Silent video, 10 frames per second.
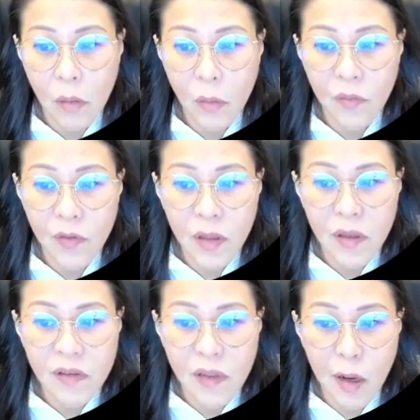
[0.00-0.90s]
within
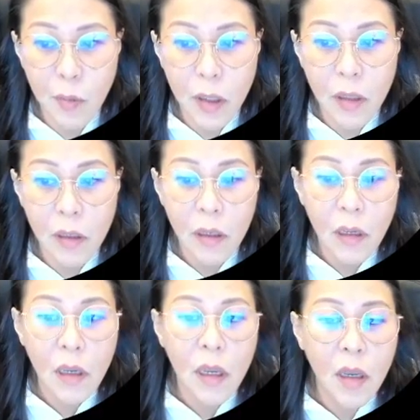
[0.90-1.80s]
this timing
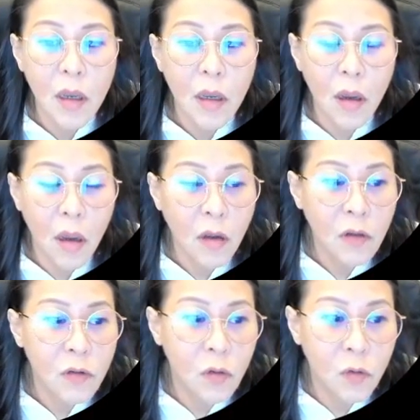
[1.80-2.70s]
oh
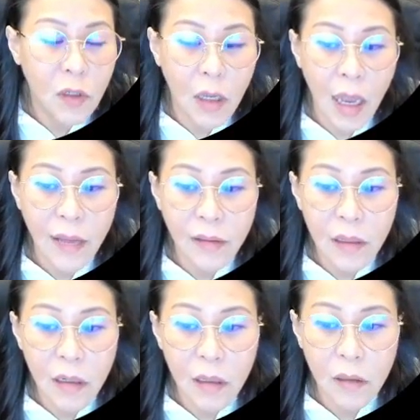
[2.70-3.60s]
so the
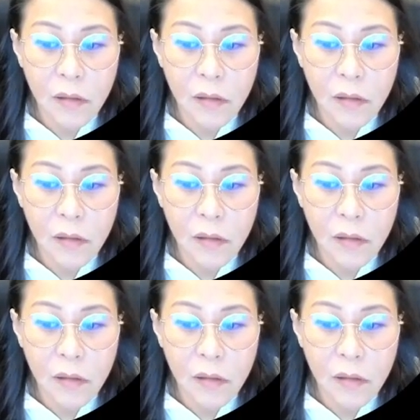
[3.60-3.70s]
enter